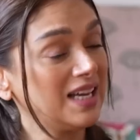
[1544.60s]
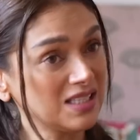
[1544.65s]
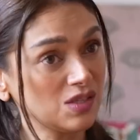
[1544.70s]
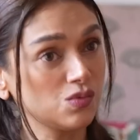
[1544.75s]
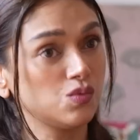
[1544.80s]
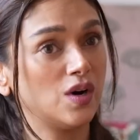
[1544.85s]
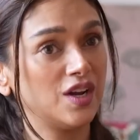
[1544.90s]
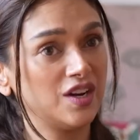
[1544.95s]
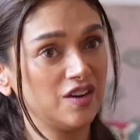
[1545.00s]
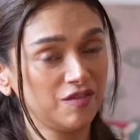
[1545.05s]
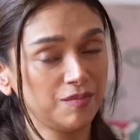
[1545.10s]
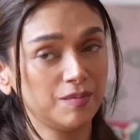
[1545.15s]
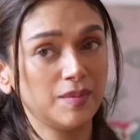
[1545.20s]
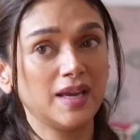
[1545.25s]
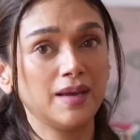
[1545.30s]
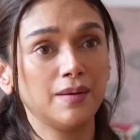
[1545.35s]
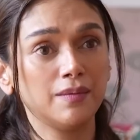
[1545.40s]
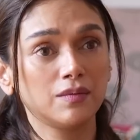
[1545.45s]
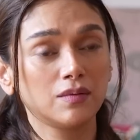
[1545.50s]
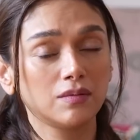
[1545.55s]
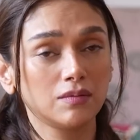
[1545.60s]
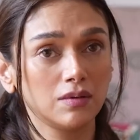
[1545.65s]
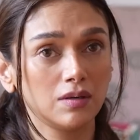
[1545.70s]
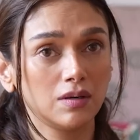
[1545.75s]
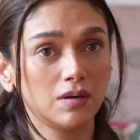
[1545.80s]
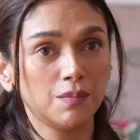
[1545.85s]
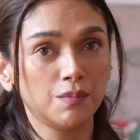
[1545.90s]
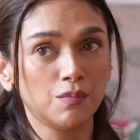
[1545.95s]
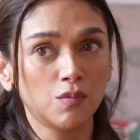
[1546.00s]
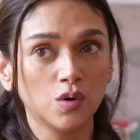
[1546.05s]
that's one of my
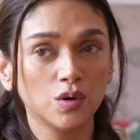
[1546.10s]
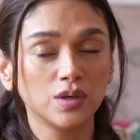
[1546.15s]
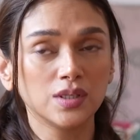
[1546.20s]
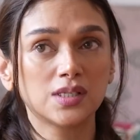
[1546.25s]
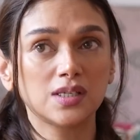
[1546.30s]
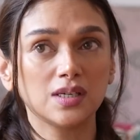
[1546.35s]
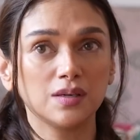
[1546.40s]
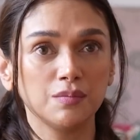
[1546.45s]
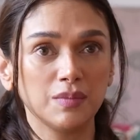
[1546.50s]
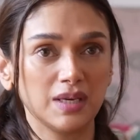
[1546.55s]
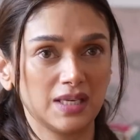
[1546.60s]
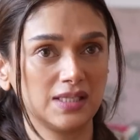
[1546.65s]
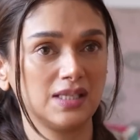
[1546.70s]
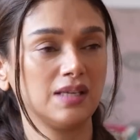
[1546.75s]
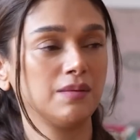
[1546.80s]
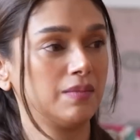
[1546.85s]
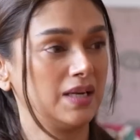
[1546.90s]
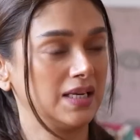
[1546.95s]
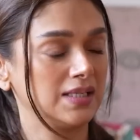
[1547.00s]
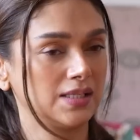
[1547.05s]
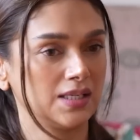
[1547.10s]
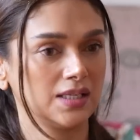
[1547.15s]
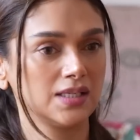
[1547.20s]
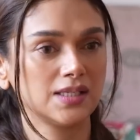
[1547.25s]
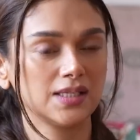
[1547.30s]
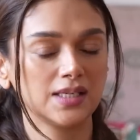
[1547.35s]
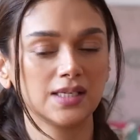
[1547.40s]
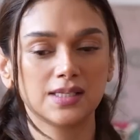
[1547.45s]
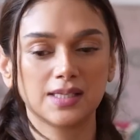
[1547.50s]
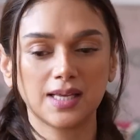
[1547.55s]
most amazing
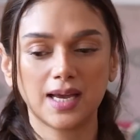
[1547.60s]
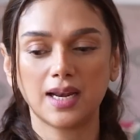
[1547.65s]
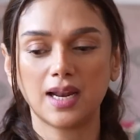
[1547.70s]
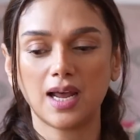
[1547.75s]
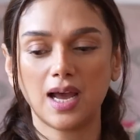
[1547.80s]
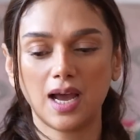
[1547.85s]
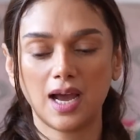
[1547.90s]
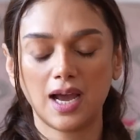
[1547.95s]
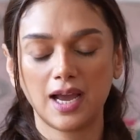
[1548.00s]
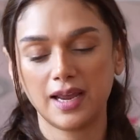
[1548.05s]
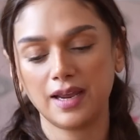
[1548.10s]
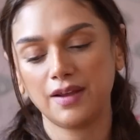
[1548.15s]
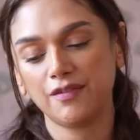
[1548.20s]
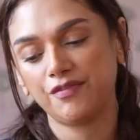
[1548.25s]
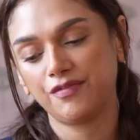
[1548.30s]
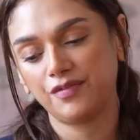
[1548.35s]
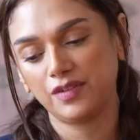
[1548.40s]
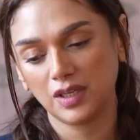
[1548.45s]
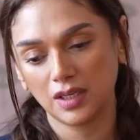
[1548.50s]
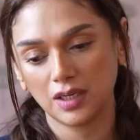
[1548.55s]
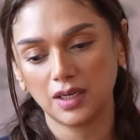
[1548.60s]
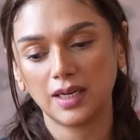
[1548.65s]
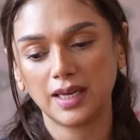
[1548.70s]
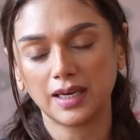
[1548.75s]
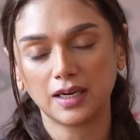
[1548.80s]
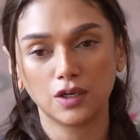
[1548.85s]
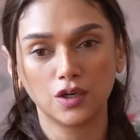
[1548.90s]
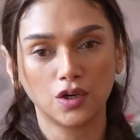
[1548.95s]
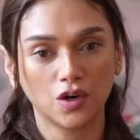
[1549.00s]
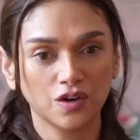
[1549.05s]
blessings, is that I feel
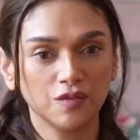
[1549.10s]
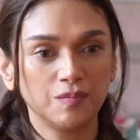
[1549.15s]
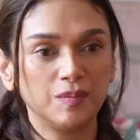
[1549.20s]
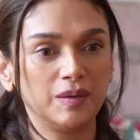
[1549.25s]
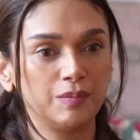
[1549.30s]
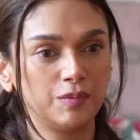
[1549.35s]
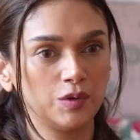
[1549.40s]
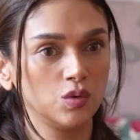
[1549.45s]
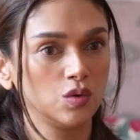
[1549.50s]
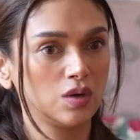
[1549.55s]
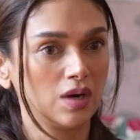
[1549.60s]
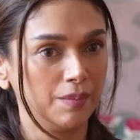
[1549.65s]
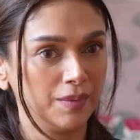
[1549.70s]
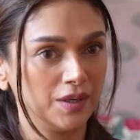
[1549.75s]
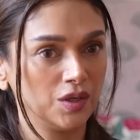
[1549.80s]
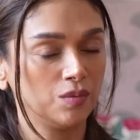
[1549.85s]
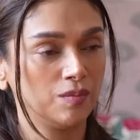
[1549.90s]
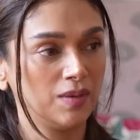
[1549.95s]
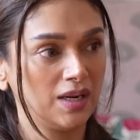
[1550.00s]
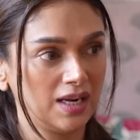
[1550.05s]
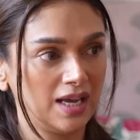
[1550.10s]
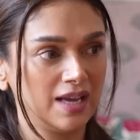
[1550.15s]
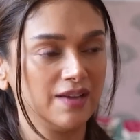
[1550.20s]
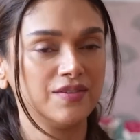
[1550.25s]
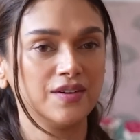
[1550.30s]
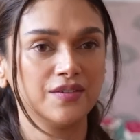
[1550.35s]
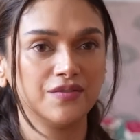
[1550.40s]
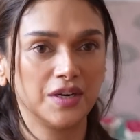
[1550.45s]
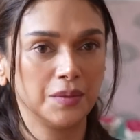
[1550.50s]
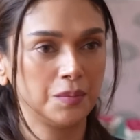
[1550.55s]
like a lot of people who come into my
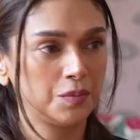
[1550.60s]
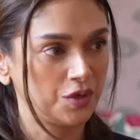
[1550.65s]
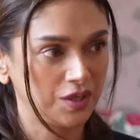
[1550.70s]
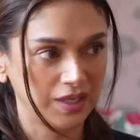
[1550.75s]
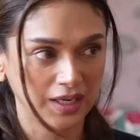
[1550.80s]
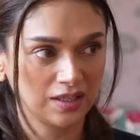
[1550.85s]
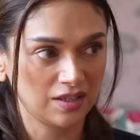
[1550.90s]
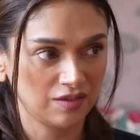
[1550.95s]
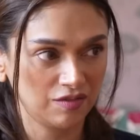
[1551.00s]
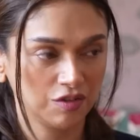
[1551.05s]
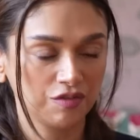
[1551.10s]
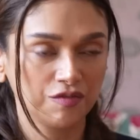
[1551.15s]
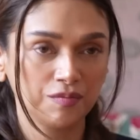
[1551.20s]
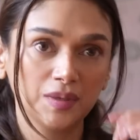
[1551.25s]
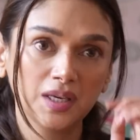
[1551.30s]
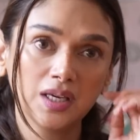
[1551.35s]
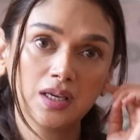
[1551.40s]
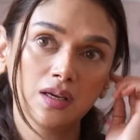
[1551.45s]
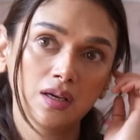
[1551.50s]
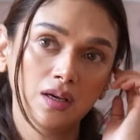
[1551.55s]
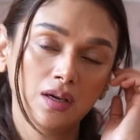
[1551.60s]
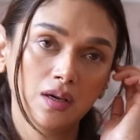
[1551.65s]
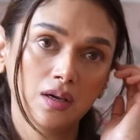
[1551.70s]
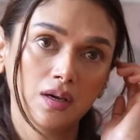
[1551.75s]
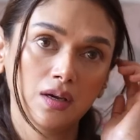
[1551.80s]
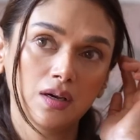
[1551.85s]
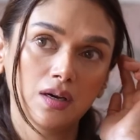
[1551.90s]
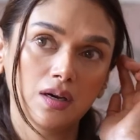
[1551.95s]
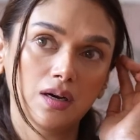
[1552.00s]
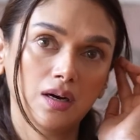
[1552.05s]
life are very protective of me,
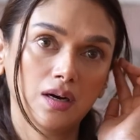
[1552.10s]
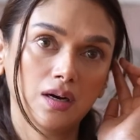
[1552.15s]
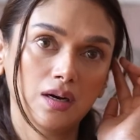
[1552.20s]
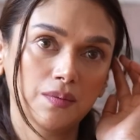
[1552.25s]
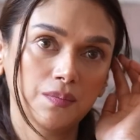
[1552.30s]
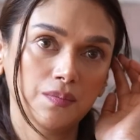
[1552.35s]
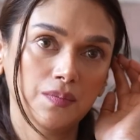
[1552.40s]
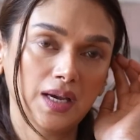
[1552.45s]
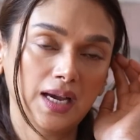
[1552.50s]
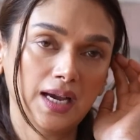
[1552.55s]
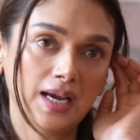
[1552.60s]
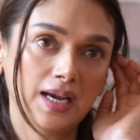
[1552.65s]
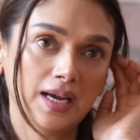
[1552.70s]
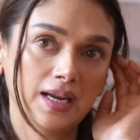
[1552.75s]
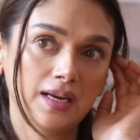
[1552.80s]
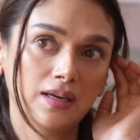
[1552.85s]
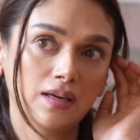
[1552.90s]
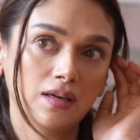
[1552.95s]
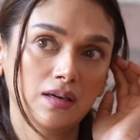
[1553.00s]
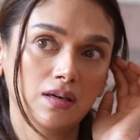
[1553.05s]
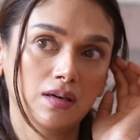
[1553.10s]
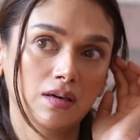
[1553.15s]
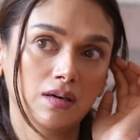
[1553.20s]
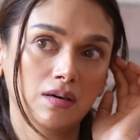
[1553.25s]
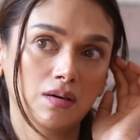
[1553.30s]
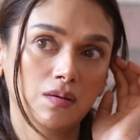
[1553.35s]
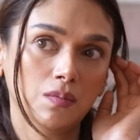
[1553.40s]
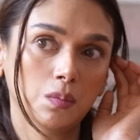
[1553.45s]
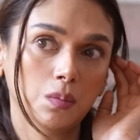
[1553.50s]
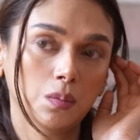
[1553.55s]
um, and
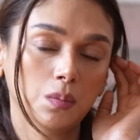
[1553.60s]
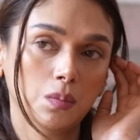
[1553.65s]
uh,